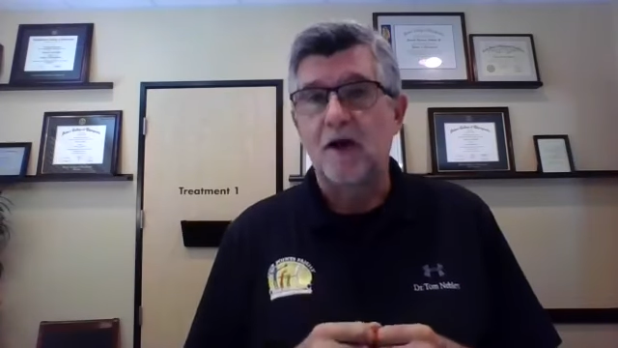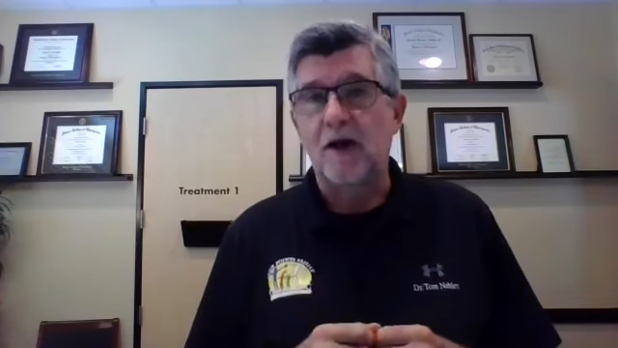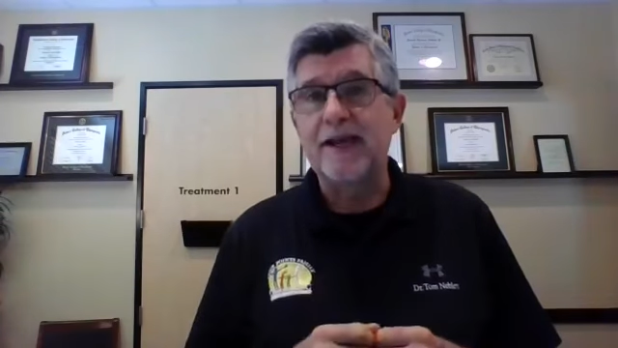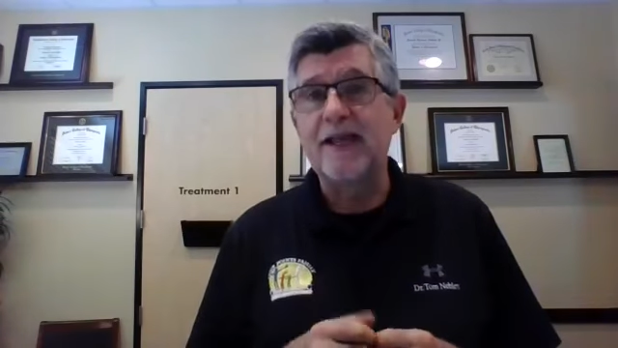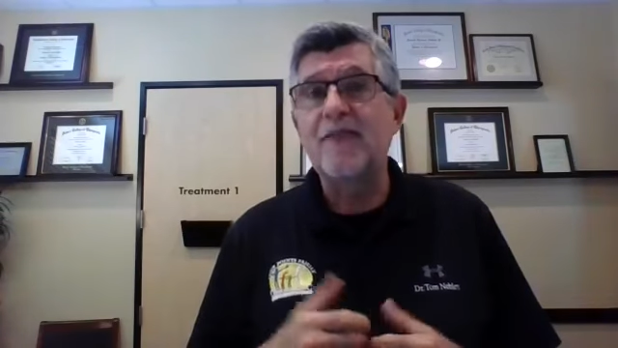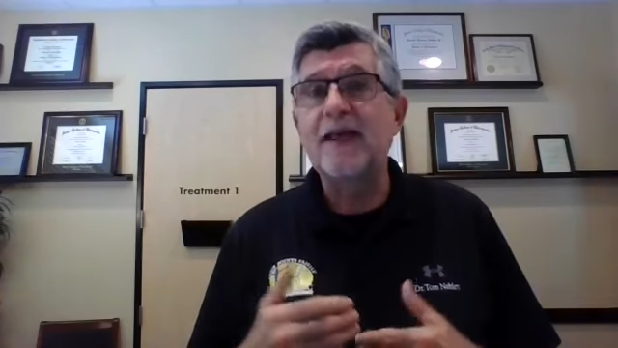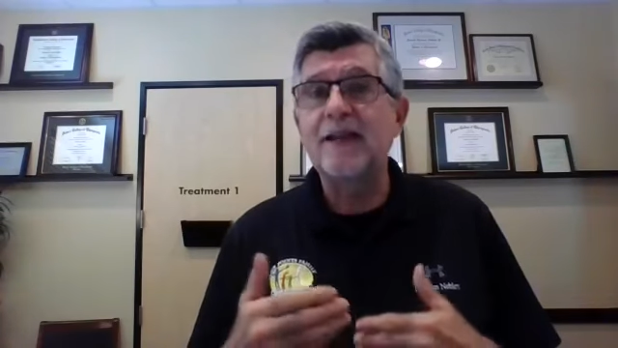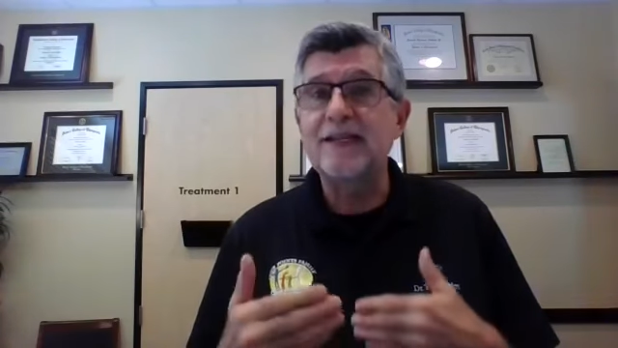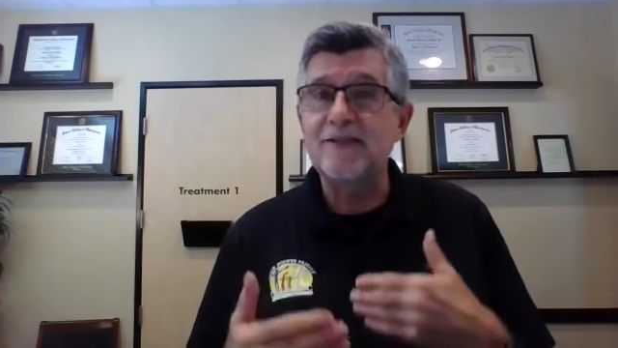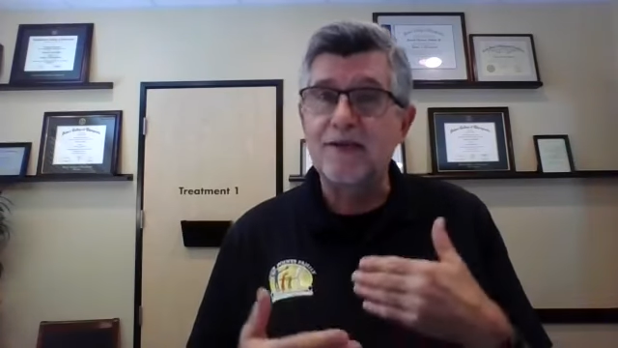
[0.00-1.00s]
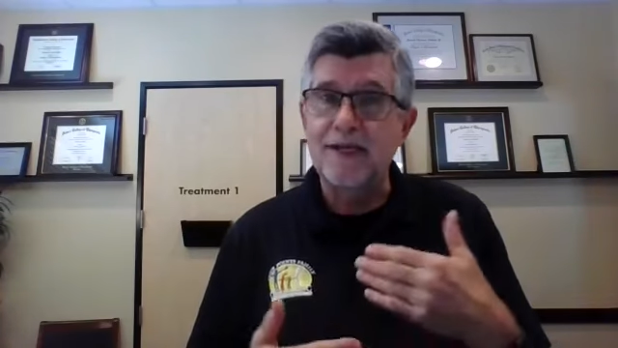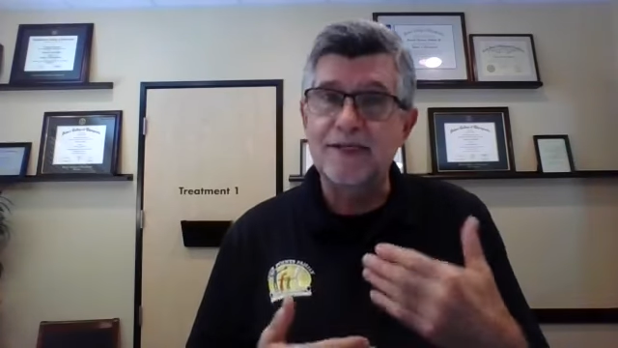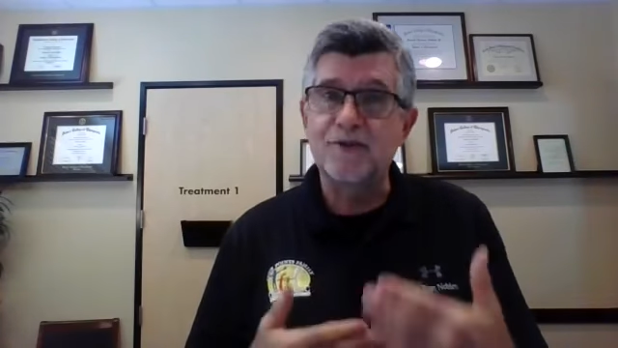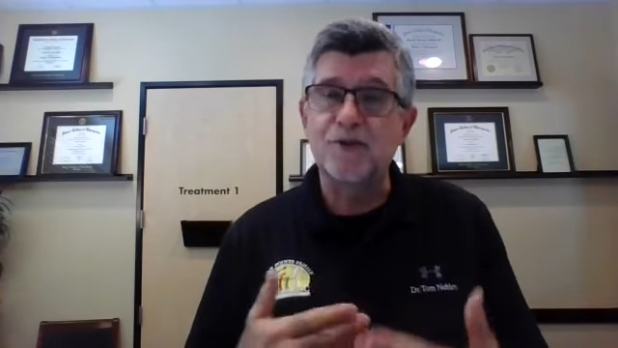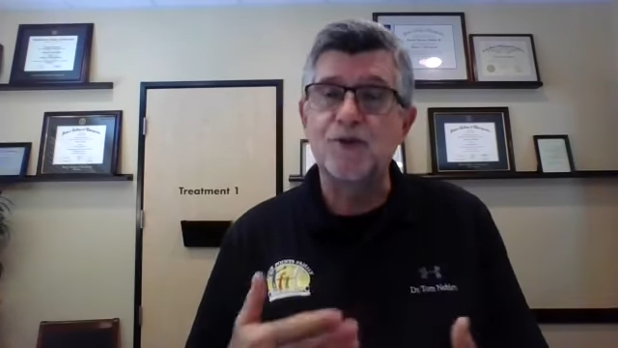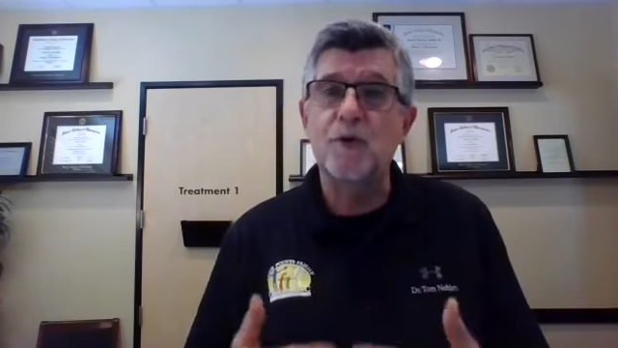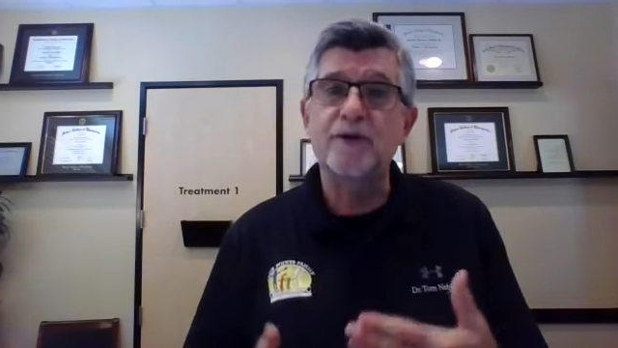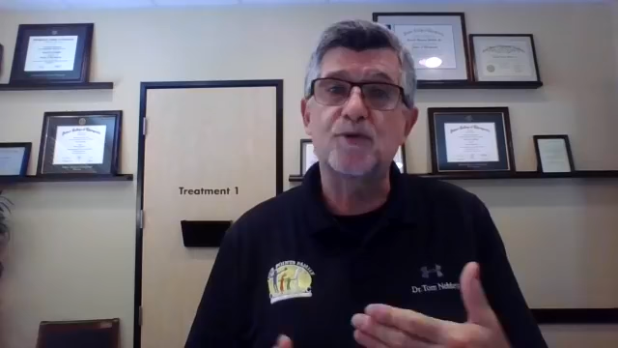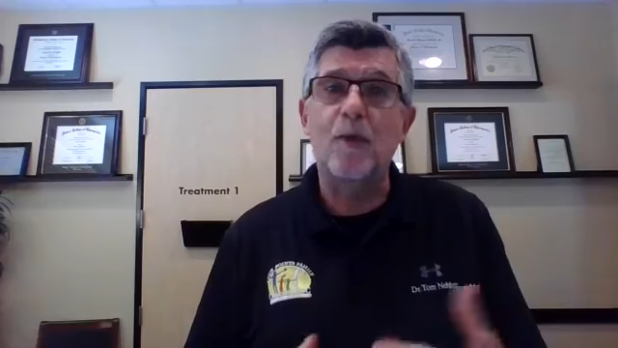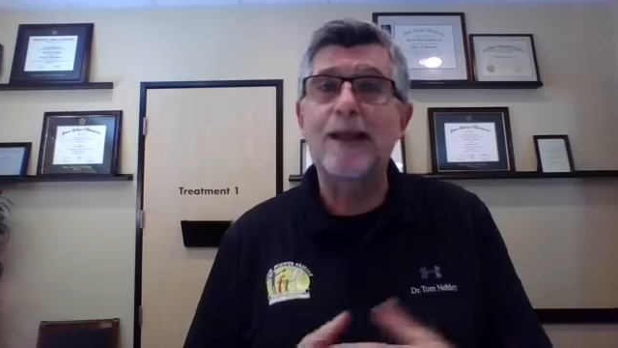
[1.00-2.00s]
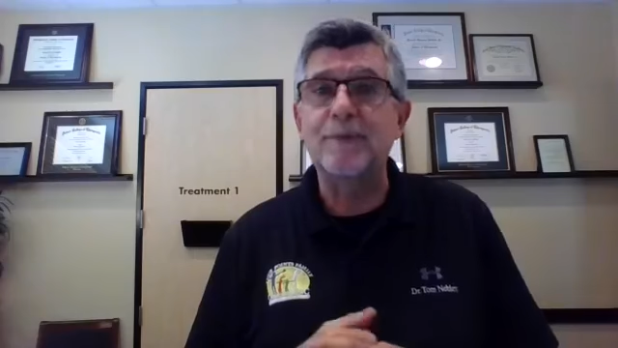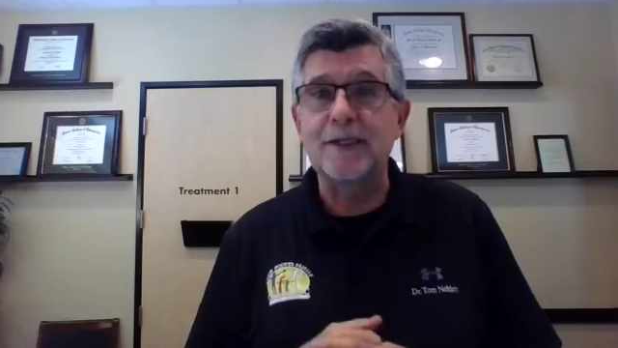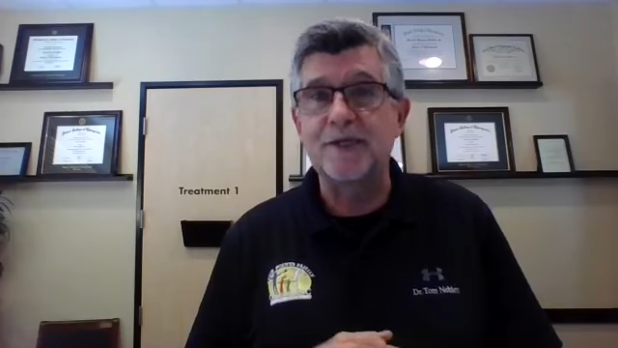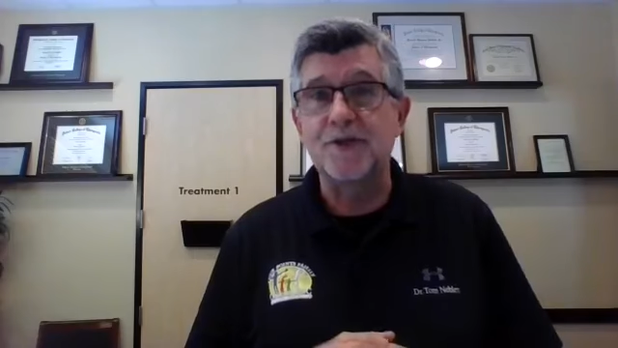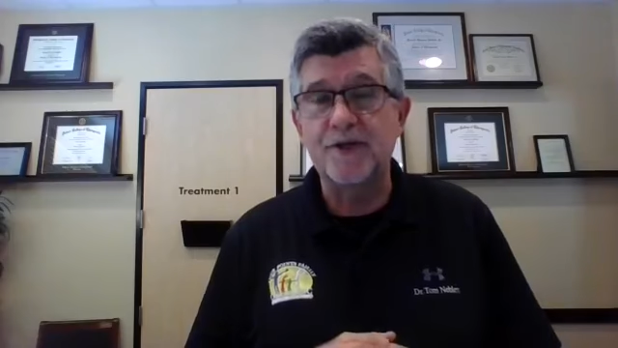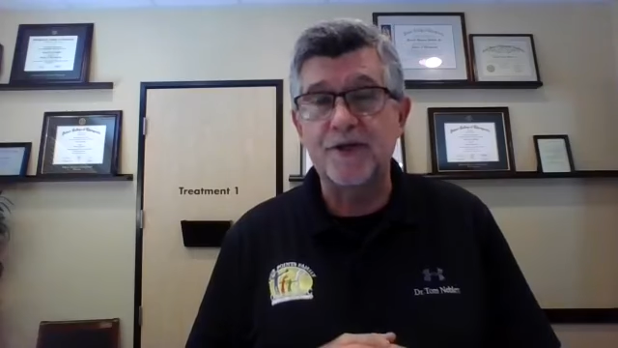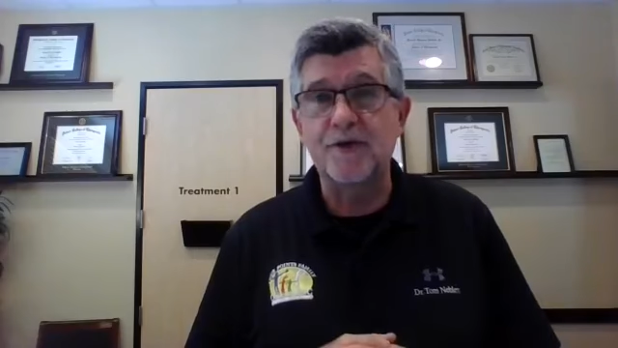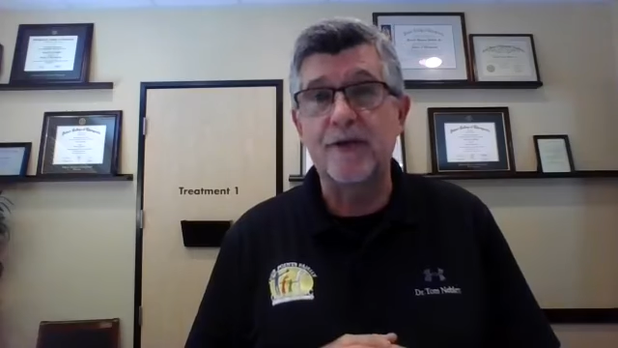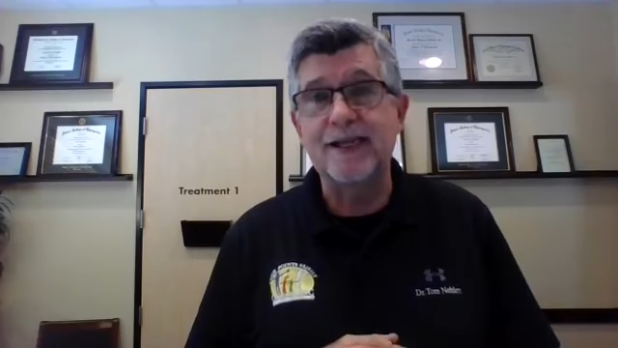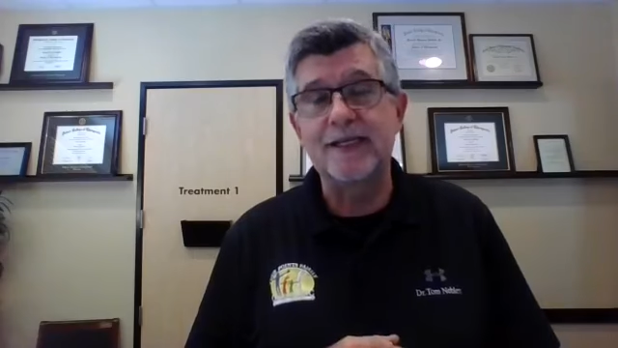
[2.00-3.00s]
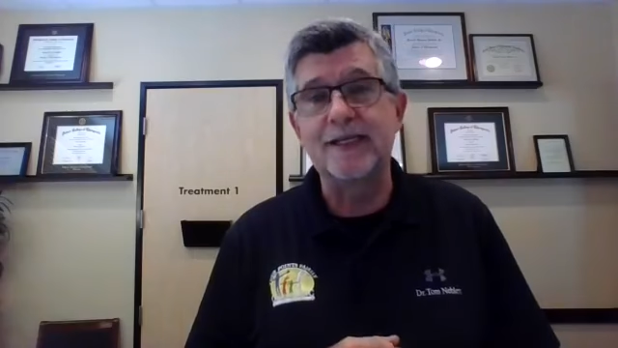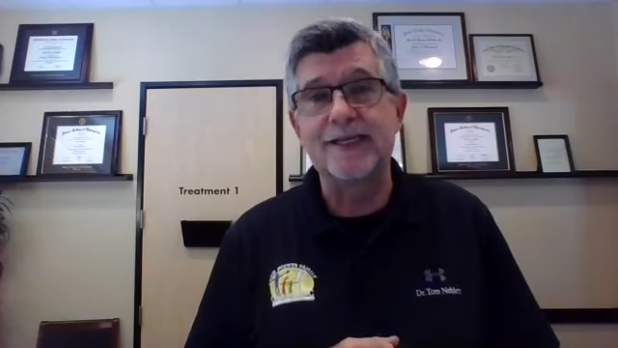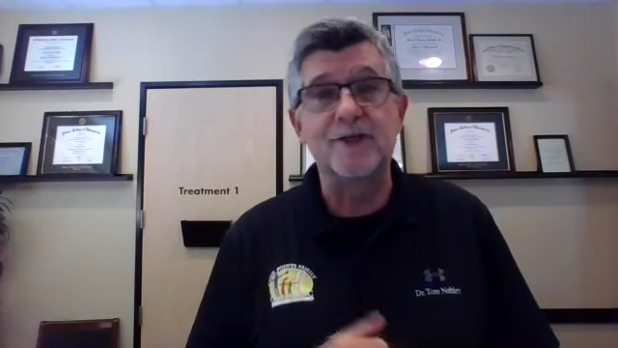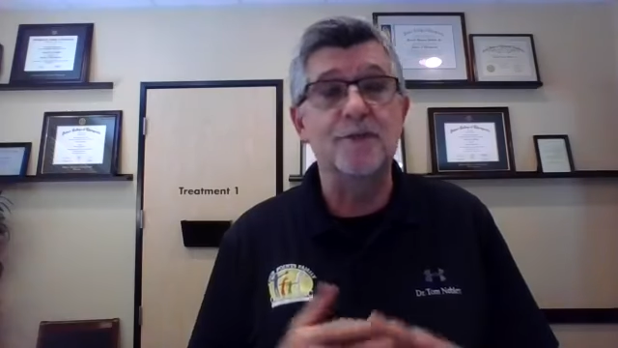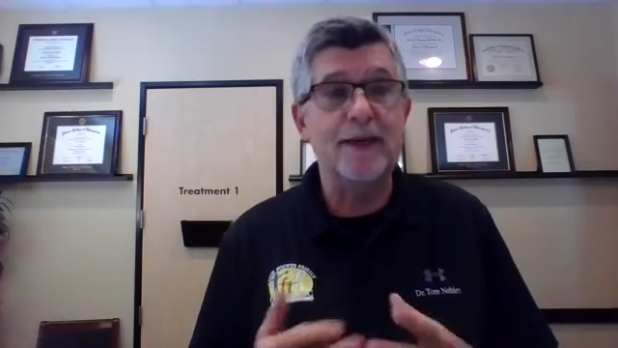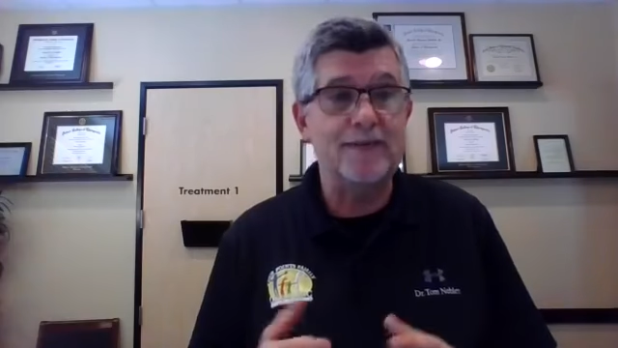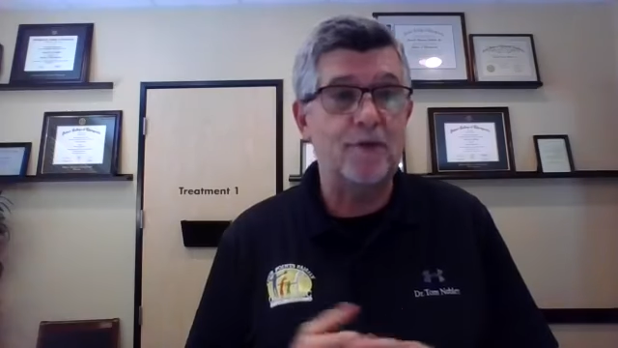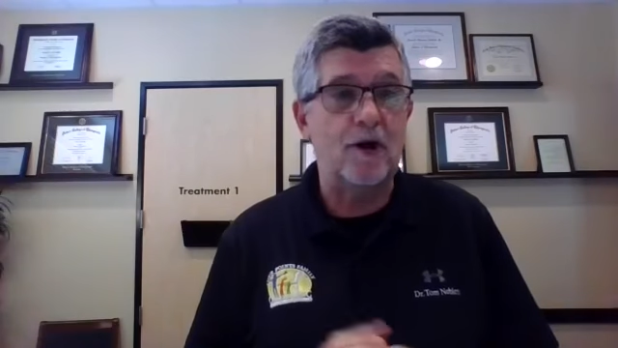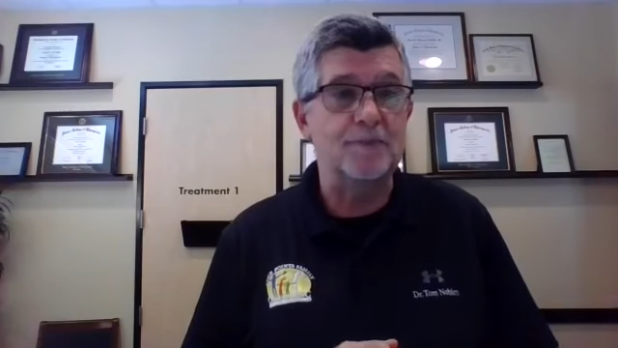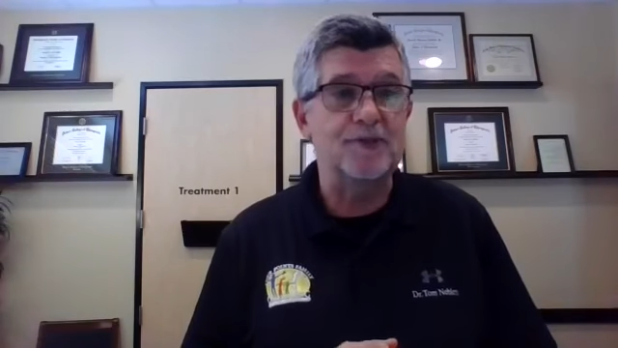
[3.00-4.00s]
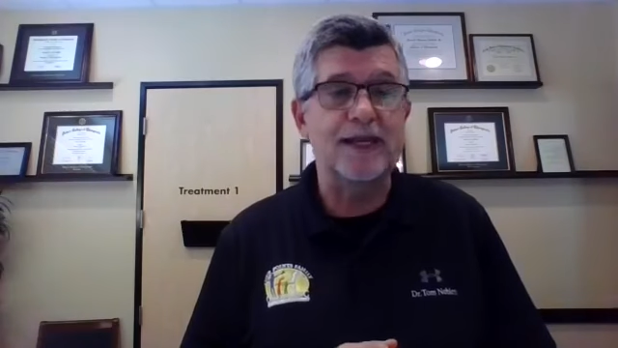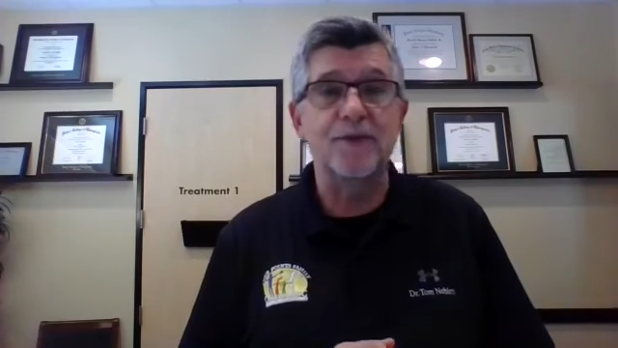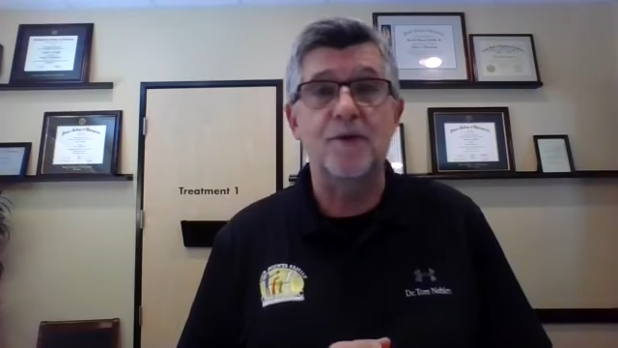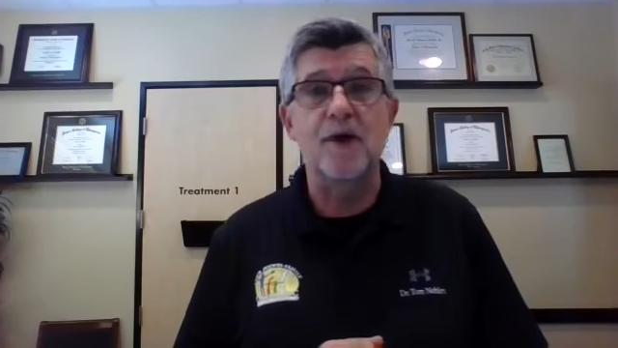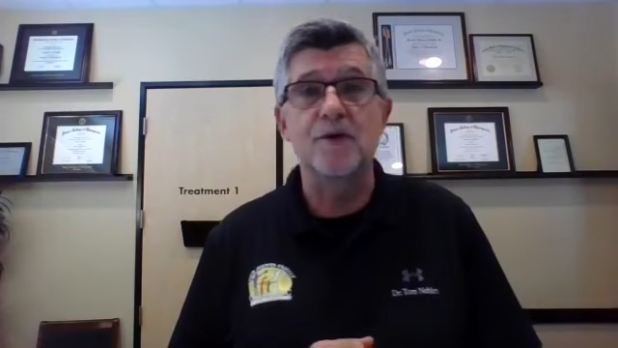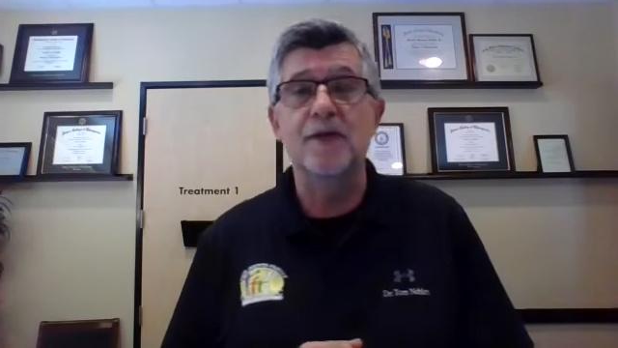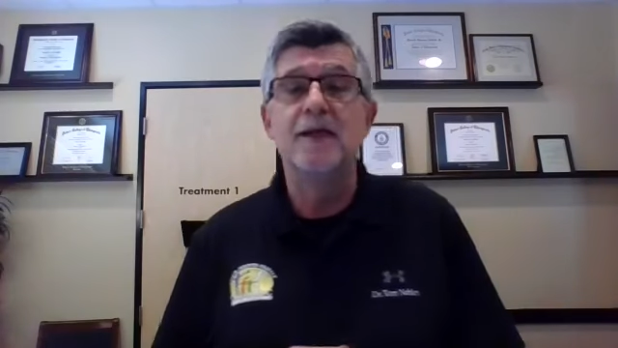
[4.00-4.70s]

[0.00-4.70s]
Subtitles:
All right, and that as the joints rapidly deteriorate can lead to pain problems down the road.